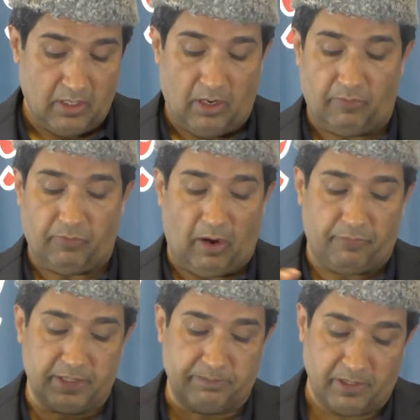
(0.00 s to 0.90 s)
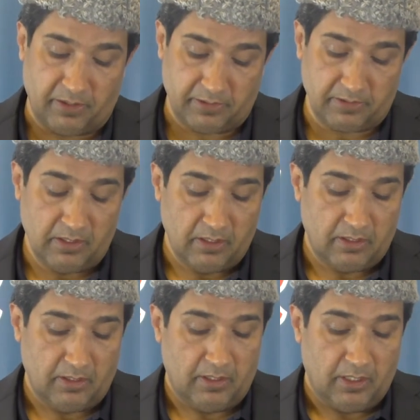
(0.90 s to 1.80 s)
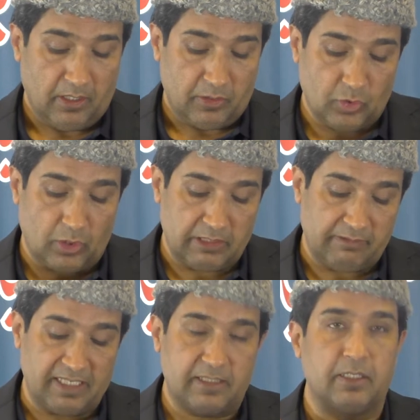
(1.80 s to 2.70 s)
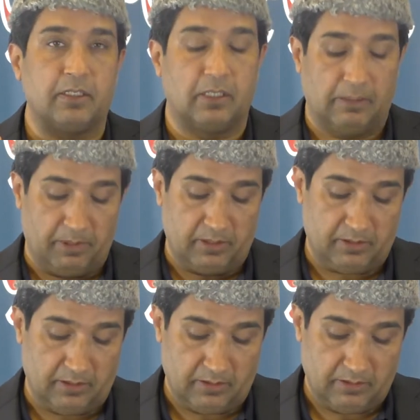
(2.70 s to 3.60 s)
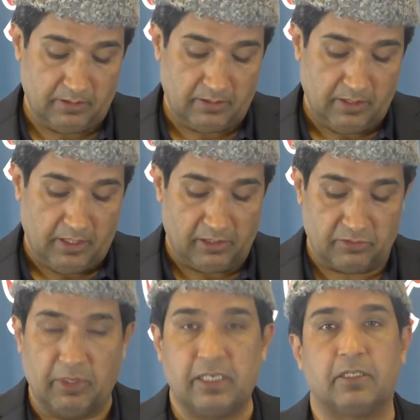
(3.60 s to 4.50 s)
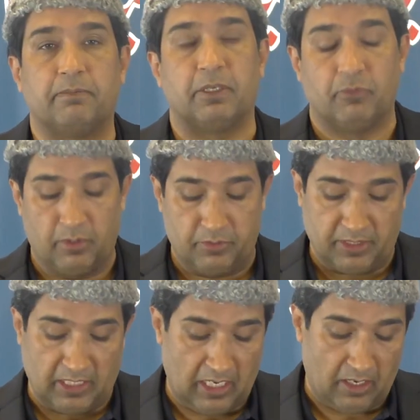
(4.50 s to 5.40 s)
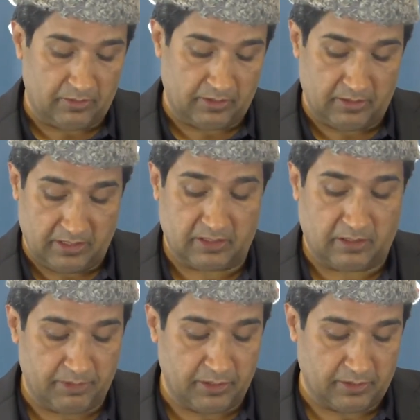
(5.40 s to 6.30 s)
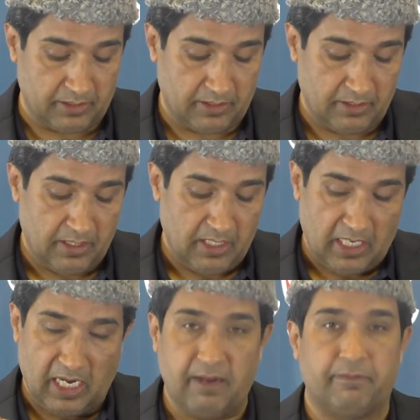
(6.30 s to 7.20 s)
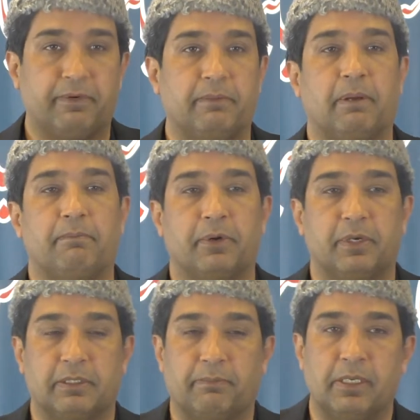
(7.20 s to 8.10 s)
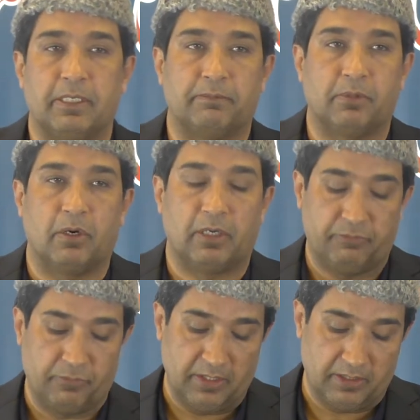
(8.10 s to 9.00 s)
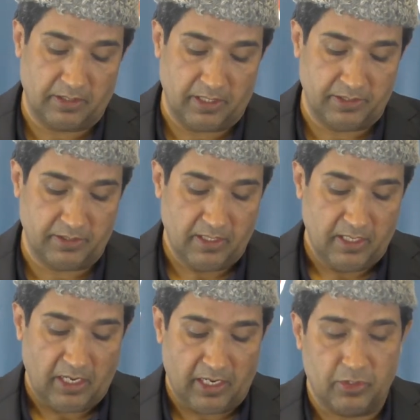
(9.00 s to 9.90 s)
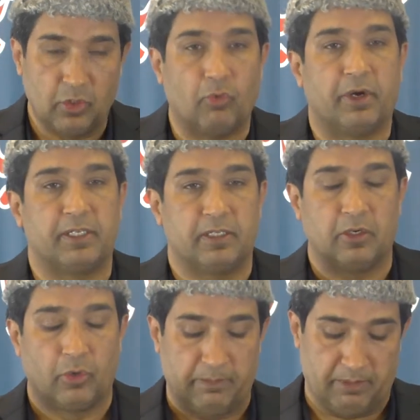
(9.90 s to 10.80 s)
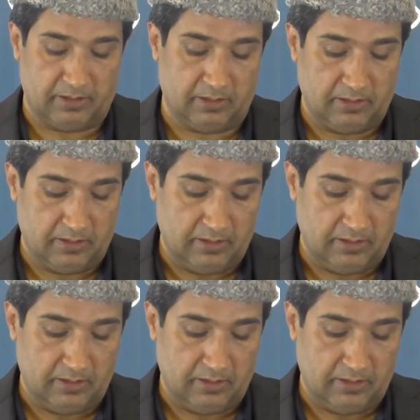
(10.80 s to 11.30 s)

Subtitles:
of office bearers. Not even a single person is randomly wandering around in this community. Every member is a building block and fully engaged, and no one is anonymous.